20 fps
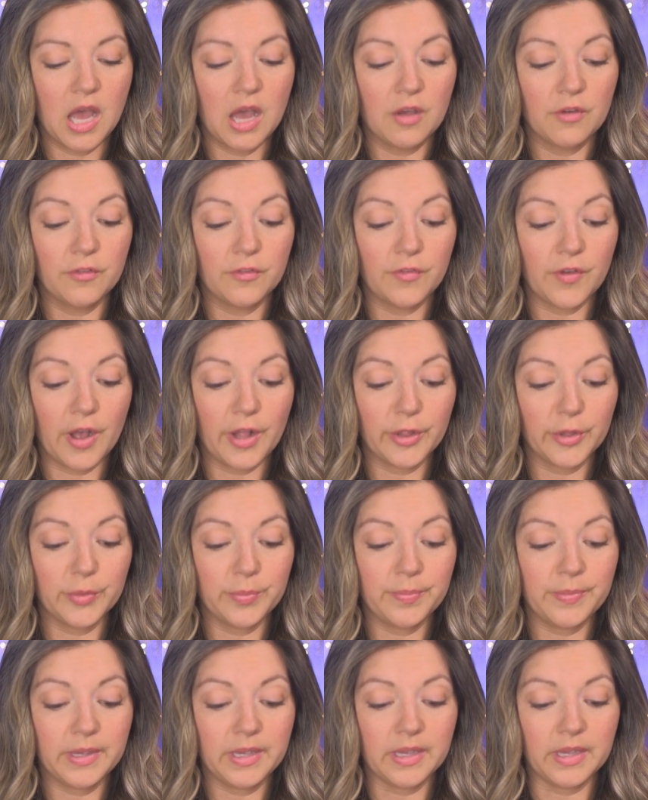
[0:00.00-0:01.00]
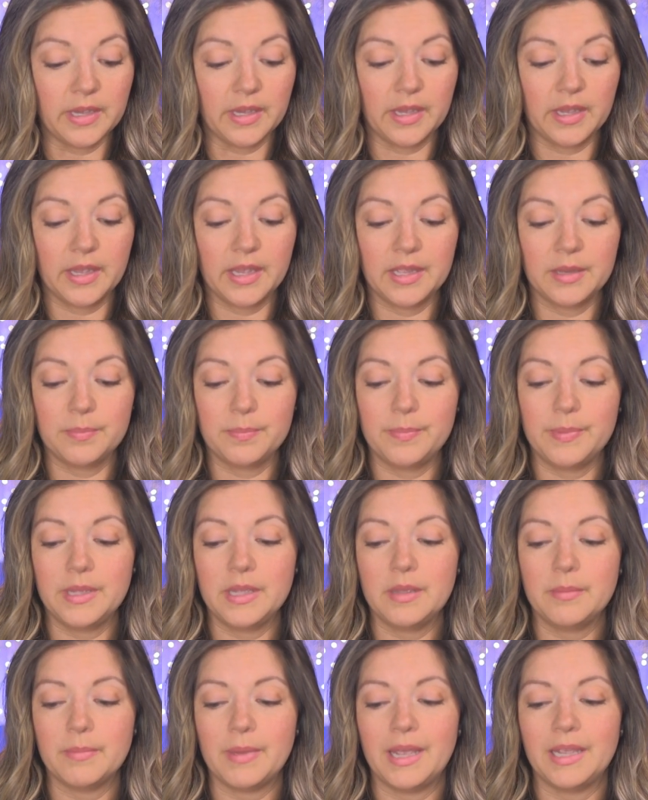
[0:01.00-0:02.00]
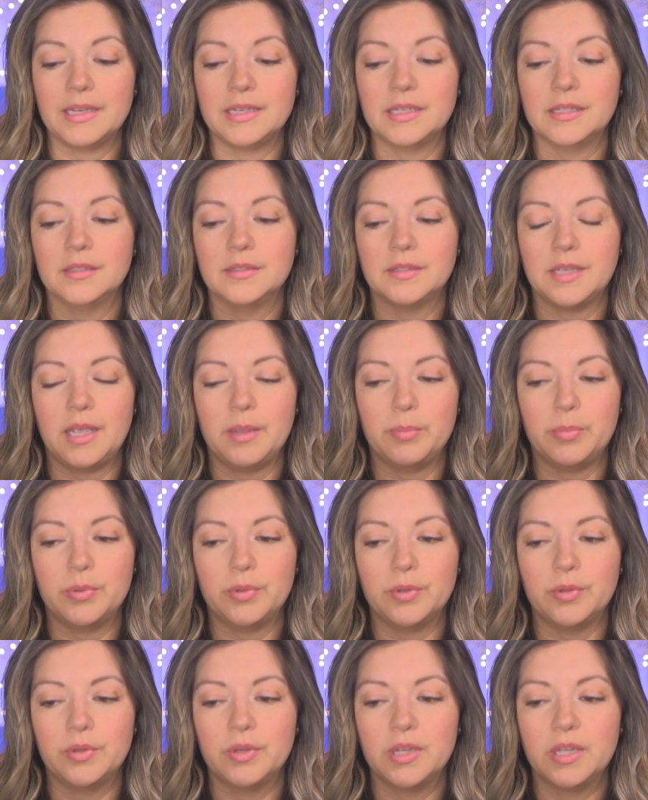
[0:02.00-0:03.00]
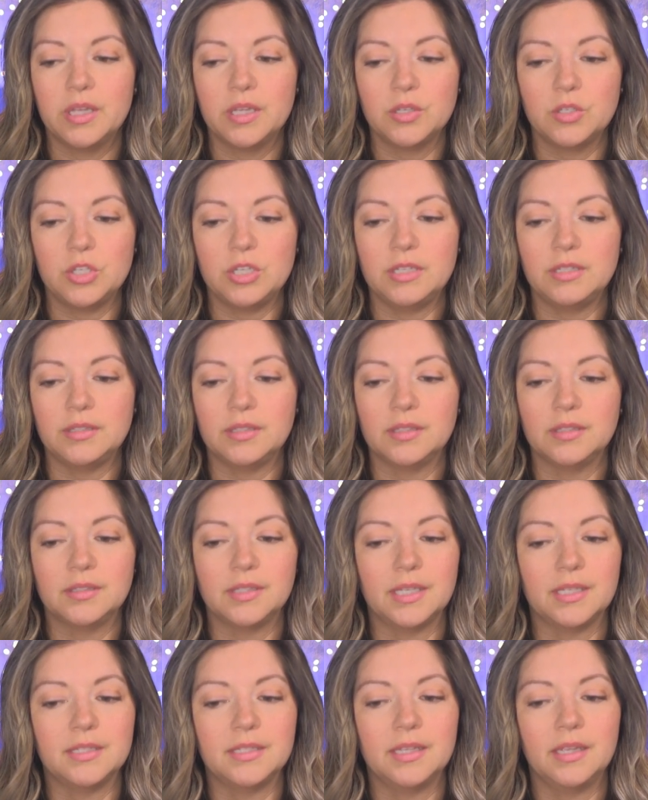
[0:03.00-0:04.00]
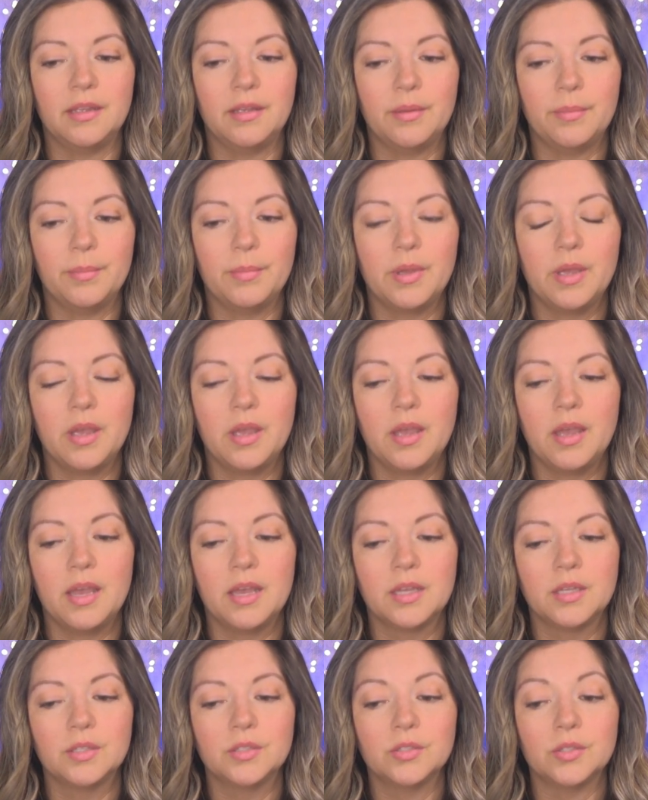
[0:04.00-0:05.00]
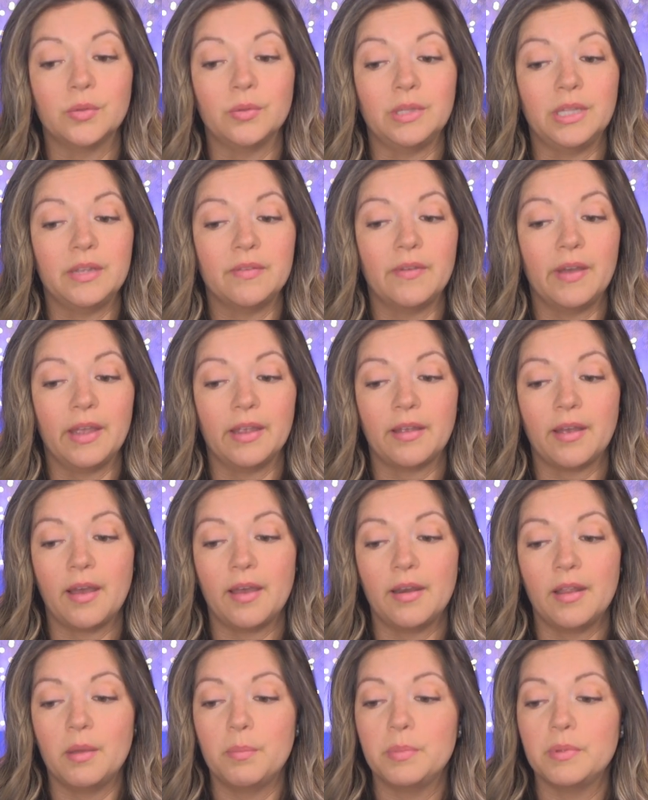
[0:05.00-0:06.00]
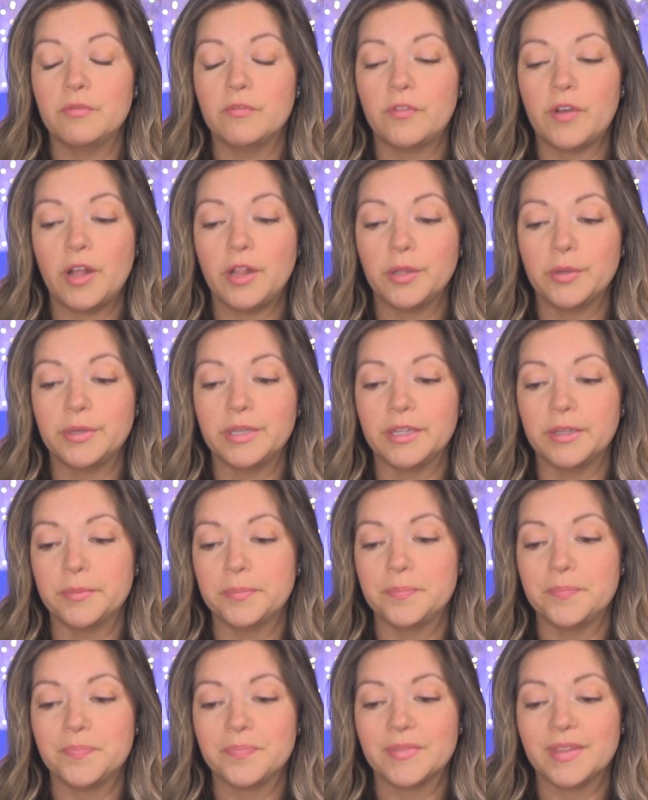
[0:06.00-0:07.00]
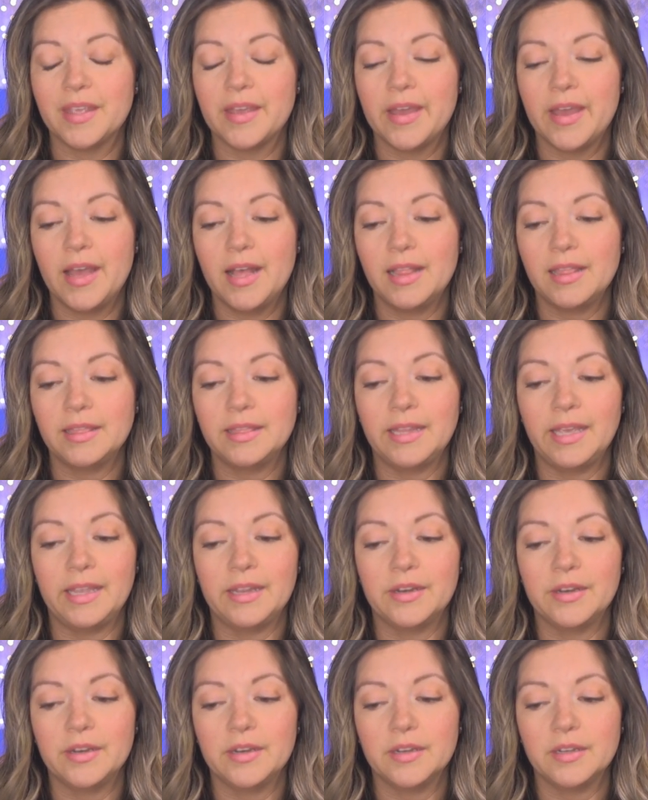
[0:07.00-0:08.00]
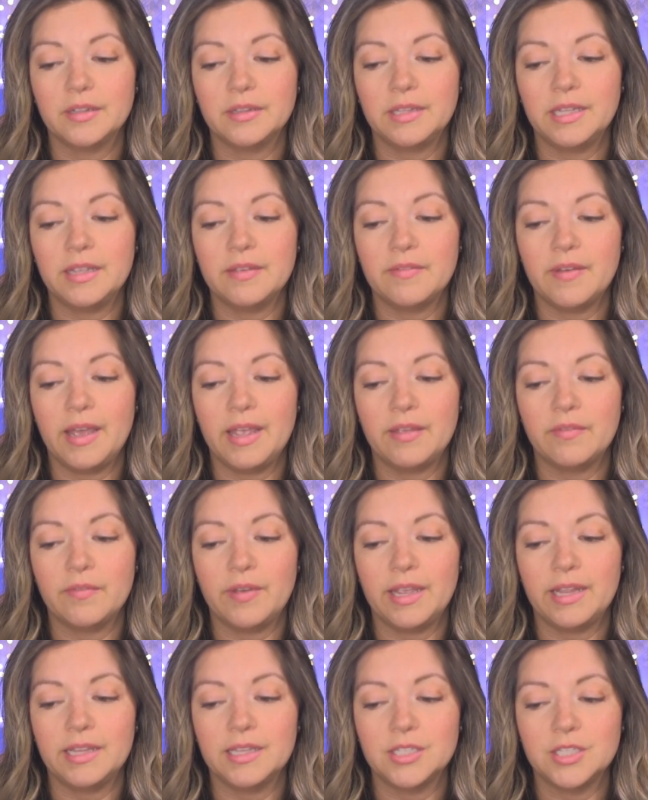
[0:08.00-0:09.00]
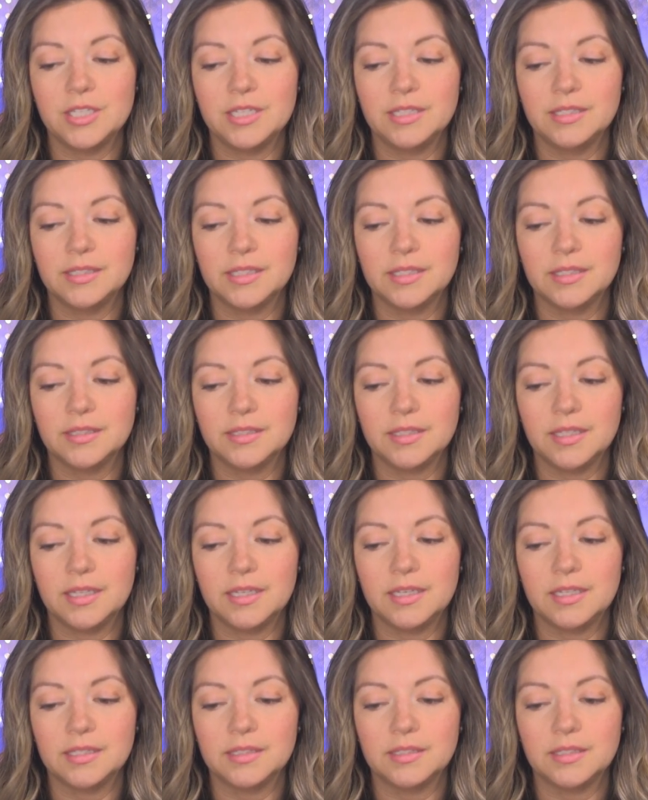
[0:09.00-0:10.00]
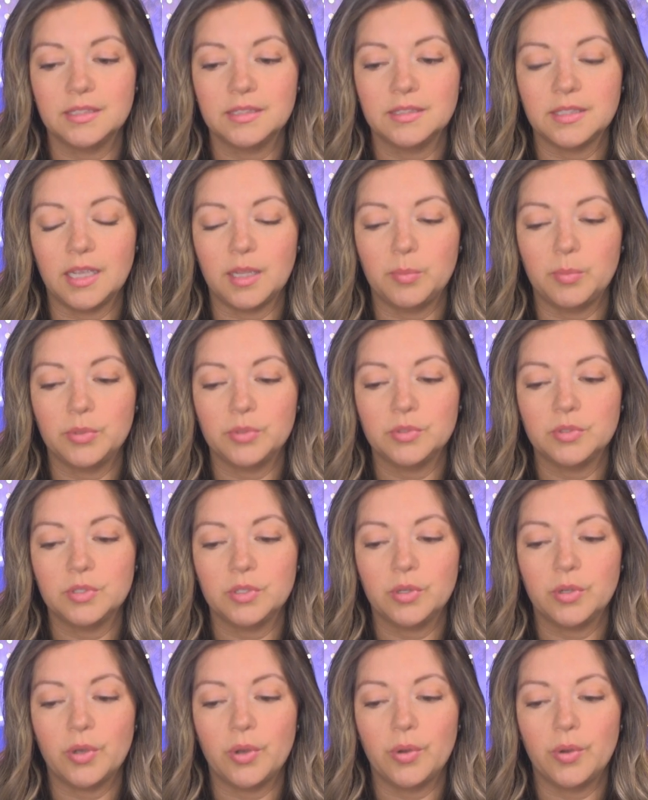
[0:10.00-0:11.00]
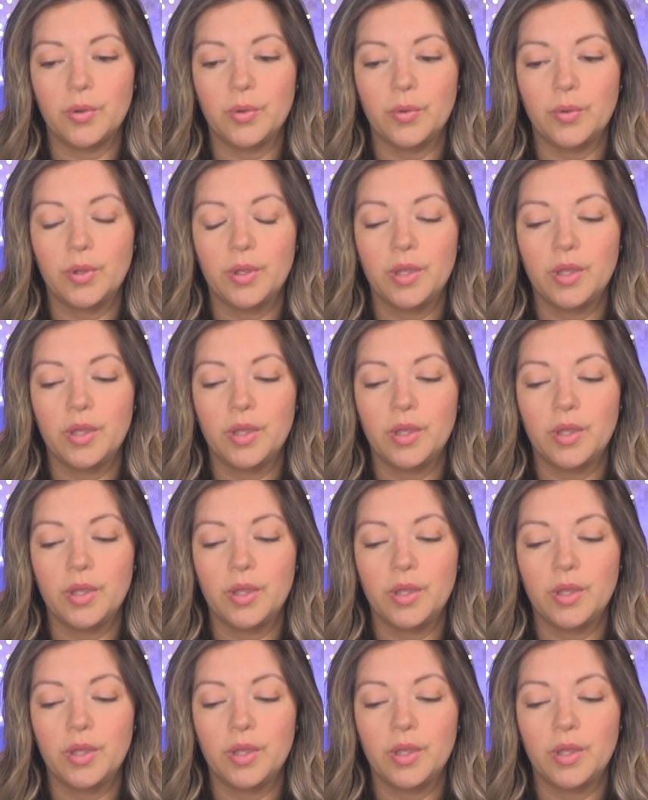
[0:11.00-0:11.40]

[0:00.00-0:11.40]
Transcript: Follow me and be my disciple, Jesus said to him. So Levi got up and followed him. Later, Levi invited Jesus and his disciples to go